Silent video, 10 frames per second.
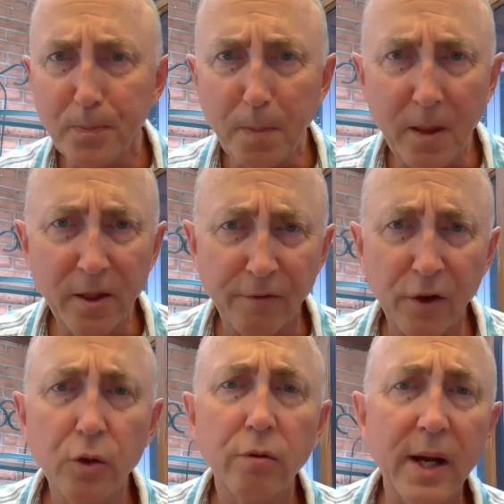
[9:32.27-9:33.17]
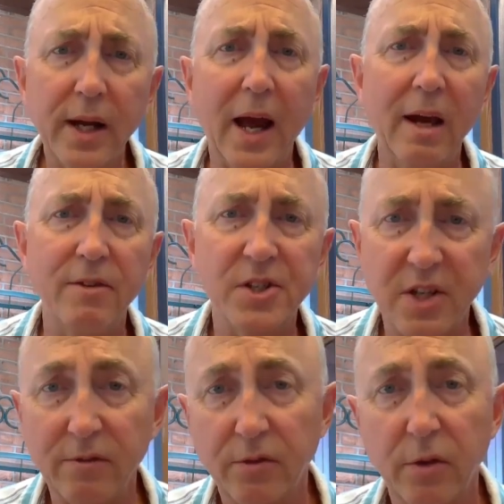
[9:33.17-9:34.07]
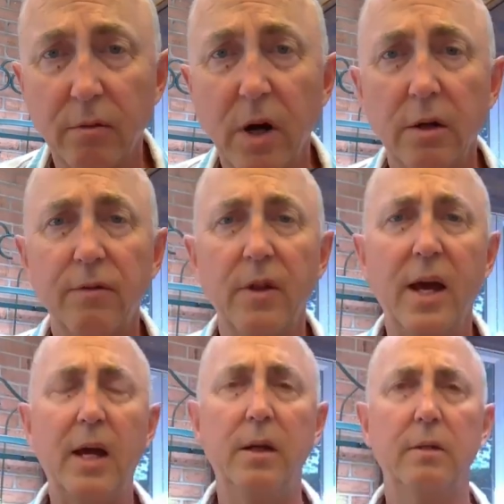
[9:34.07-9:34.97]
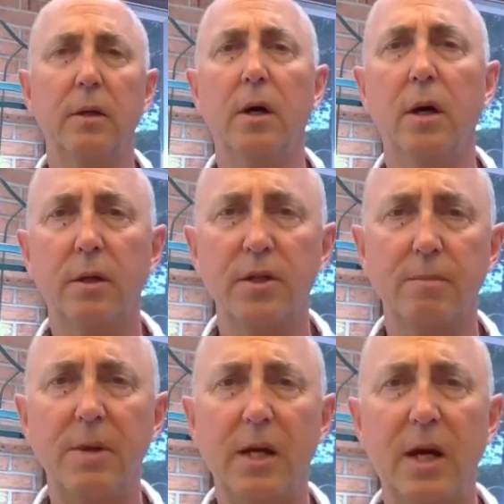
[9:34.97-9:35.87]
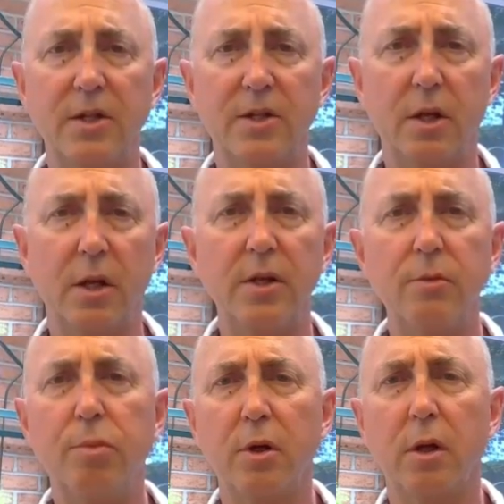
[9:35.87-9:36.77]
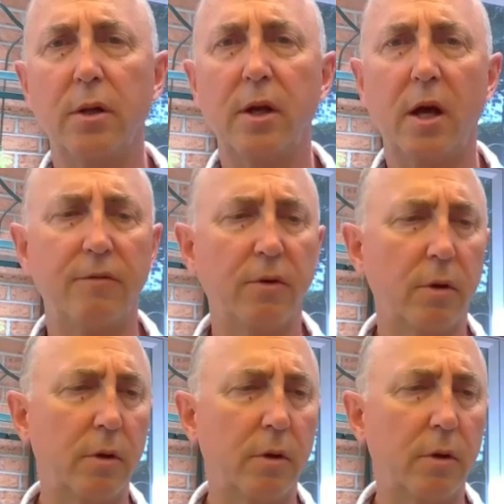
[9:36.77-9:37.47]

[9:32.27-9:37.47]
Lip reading: The fluke rig, I have a 7-foot rod for that because I'm not casting. I did put it on the 9-footer.